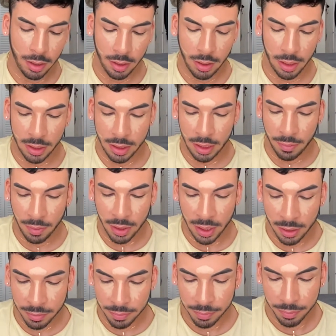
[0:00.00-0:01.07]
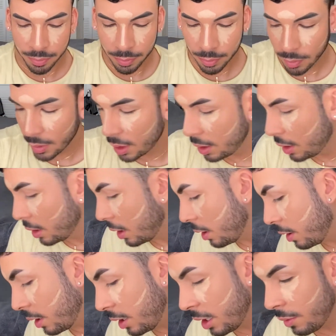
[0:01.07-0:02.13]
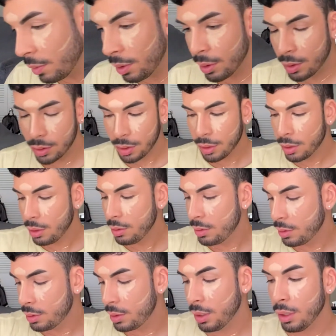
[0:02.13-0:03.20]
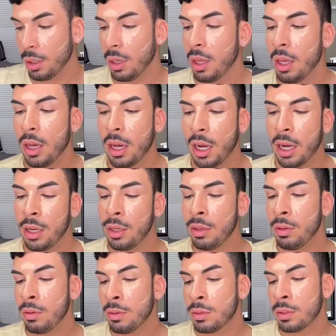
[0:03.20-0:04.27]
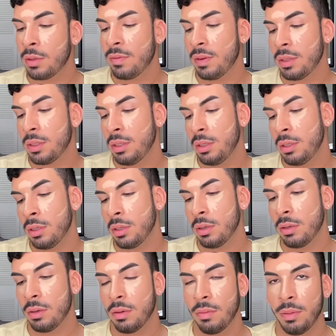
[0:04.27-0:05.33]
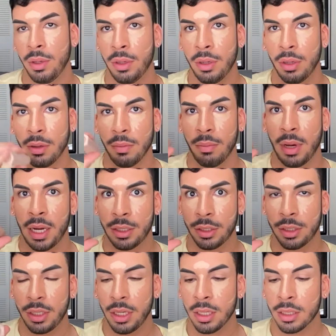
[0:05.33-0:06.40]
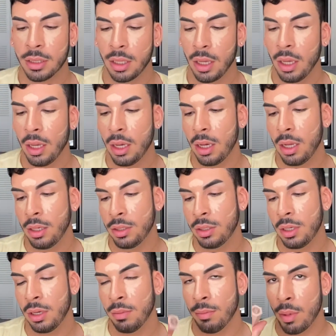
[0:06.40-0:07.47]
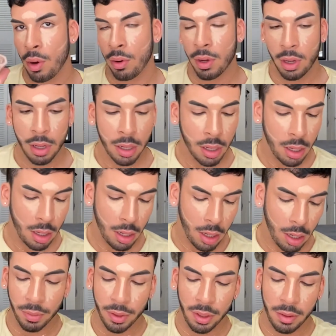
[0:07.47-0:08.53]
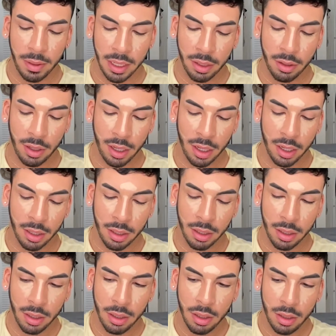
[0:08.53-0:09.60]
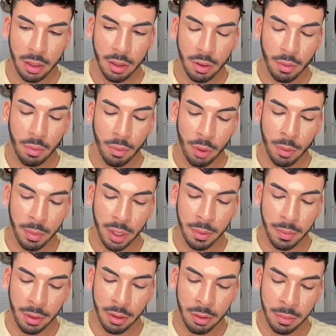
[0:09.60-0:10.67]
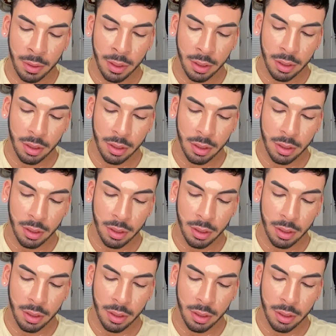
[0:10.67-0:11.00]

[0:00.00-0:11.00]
That's done with that. And then now we go into our contour stick. I use the Fenty Beauty Matchsticks in shade Mocha. Put it in the back of your hand, warm it up a little bit,